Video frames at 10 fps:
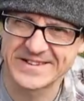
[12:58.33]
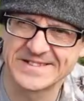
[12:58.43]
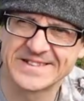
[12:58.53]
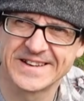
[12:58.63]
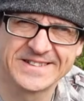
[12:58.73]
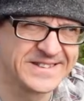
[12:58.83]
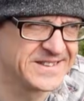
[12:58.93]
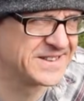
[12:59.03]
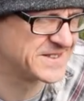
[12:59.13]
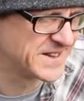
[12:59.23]
vegetation
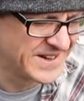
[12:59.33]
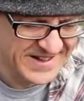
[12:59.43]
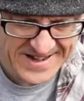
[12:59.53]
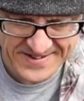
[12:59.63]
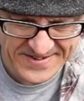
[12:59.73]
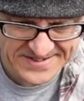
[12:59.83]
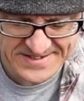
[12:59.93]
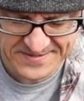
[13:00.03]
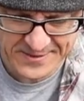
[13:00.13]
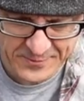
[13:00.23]
that's
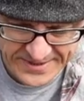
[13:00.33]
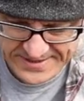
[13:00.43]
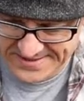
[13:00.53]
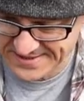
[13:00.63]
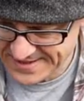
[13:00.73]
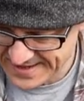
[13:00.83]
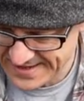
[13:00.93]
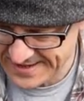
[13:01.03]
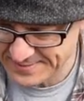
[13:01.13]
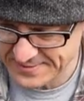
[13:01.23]
effectively weeds.
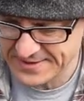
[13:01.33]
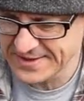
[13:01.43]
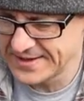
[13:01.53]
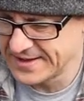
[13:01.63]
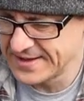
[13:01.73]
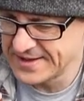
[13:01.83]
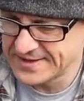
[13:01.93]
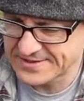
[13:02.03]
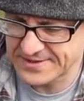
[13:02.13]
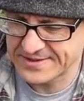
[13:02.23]

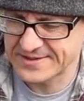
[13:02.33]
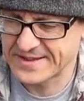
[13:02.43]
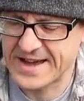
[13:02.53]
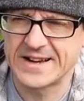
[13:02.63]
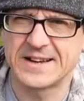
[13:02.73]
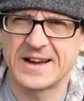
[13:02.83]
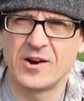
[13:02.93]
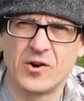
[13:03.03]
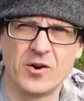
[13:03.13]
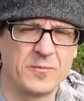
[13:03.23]
So that,
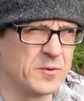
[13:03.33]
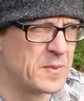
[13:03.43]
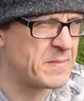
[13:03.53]
I hope, will be